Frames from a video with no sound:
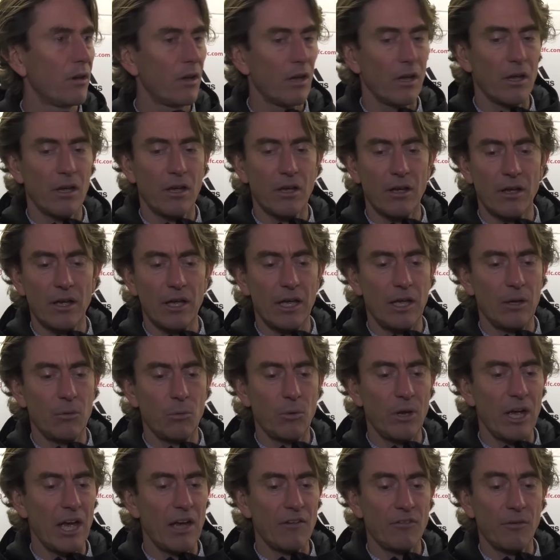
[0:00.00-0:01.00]
and
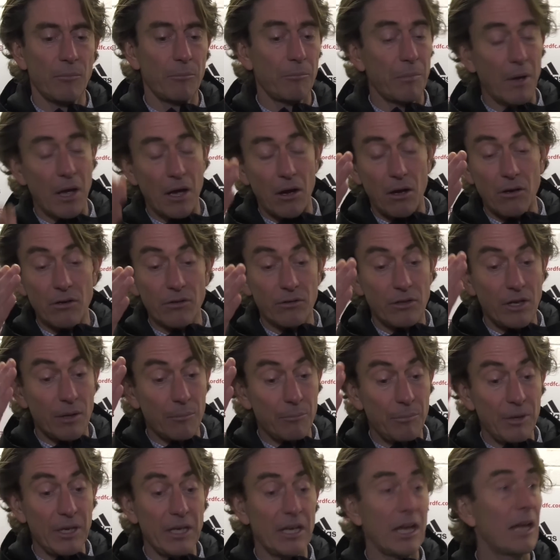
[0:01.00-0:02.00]
we have honestly a
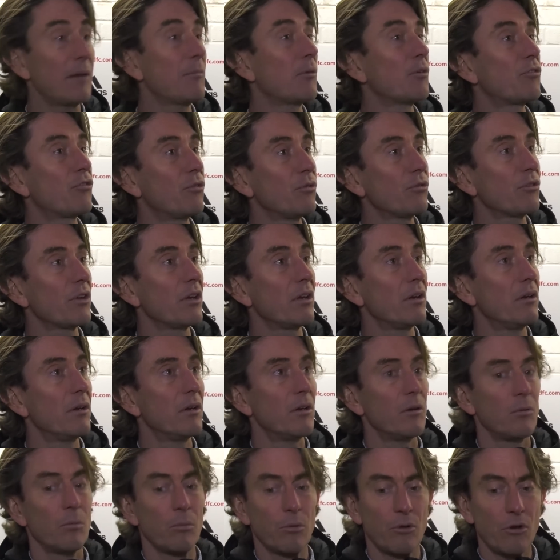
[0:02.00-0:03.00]
big game on Tuesday
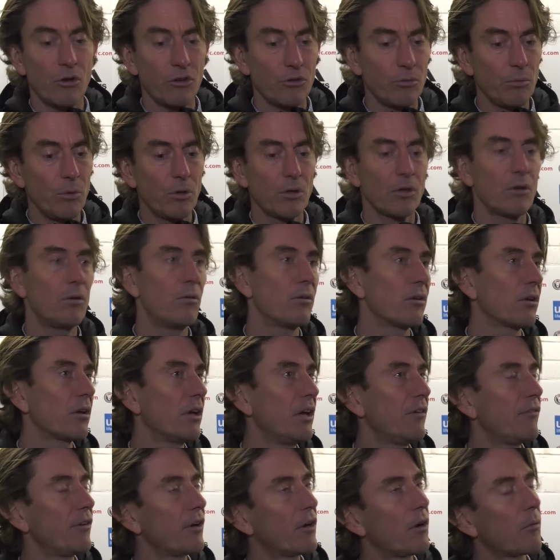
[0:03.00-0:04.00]
because we want to go on an
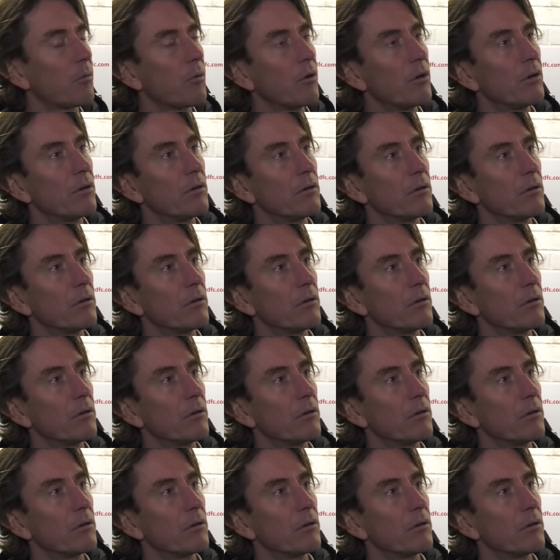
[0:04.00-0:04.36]
FA Cup.